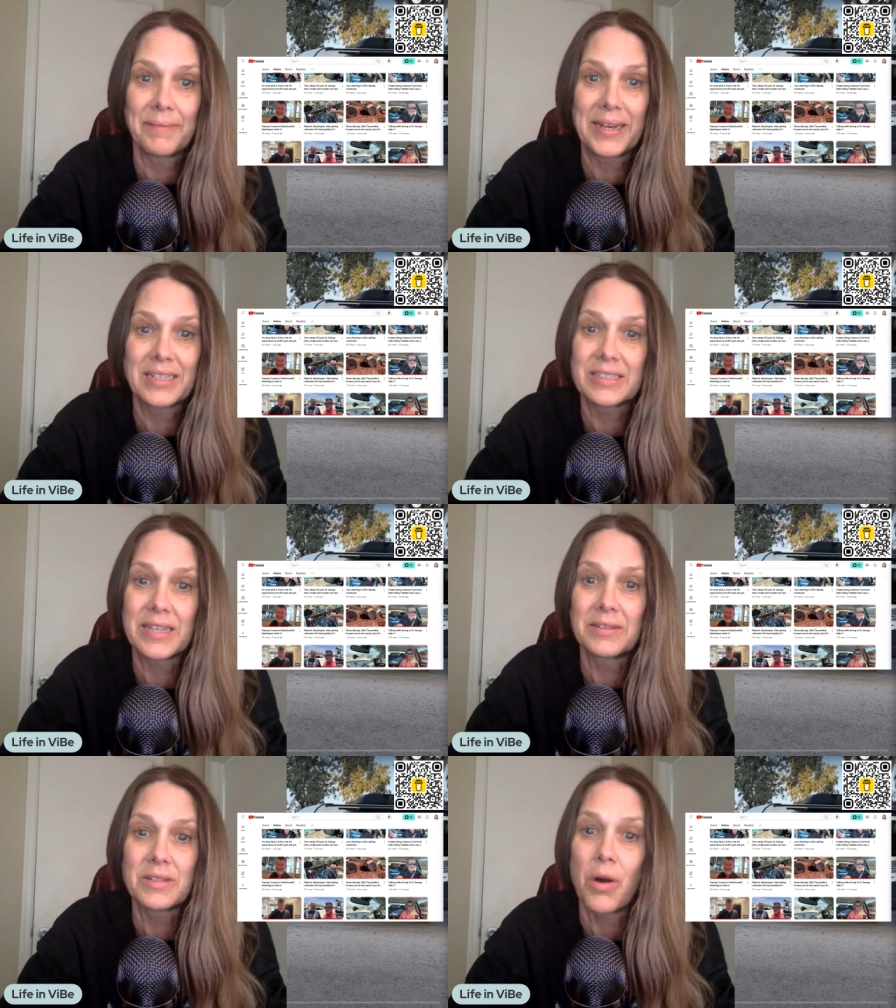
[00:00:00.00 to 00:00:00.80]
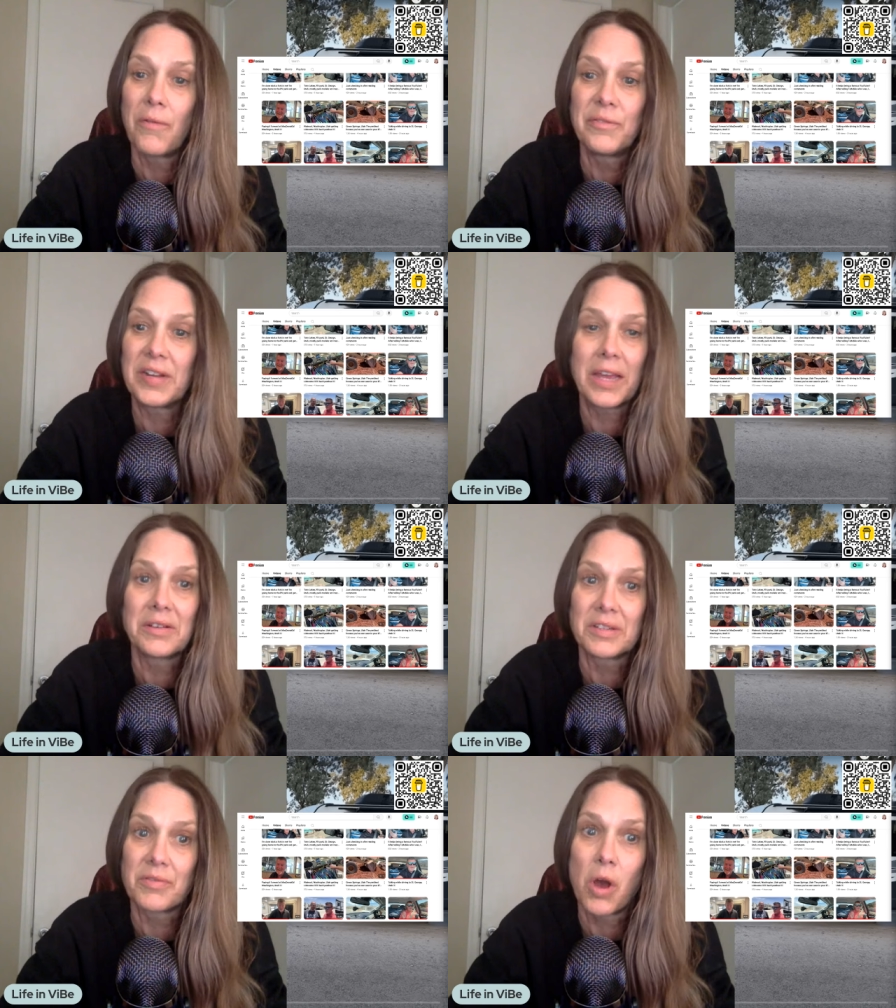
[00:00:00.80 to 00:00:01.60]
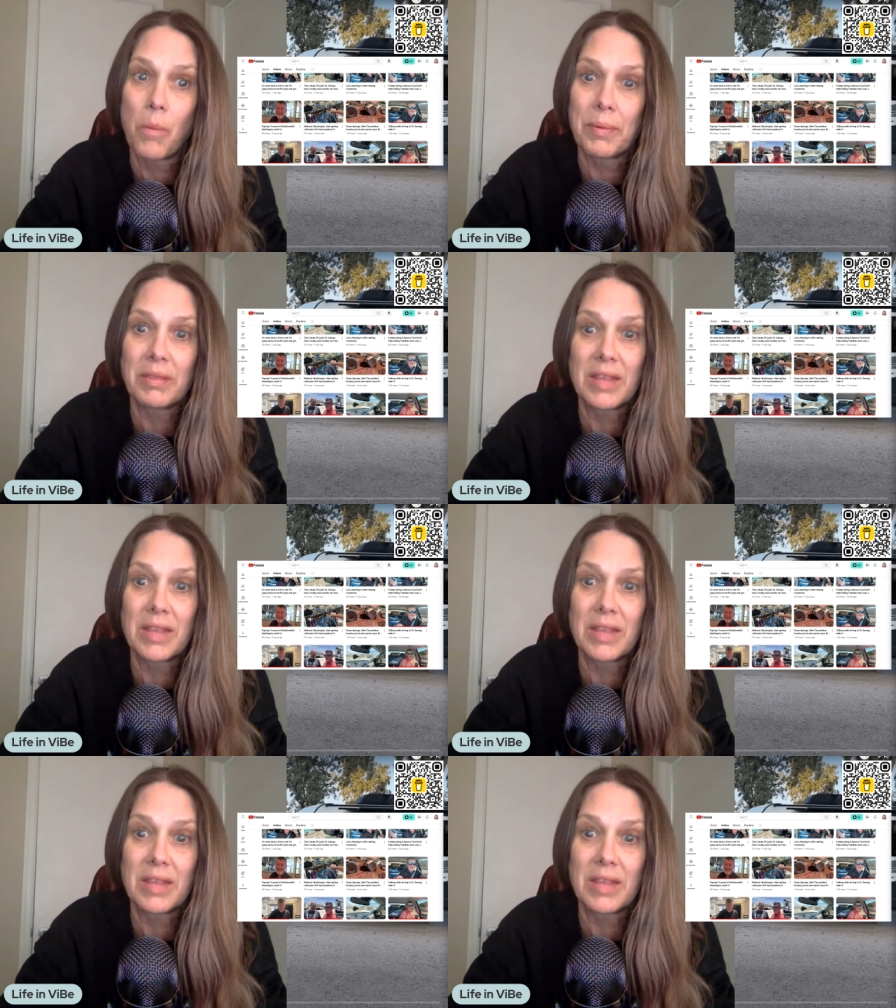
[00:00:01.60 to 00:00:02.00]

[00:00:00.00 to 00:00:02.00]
because those golf videos have not been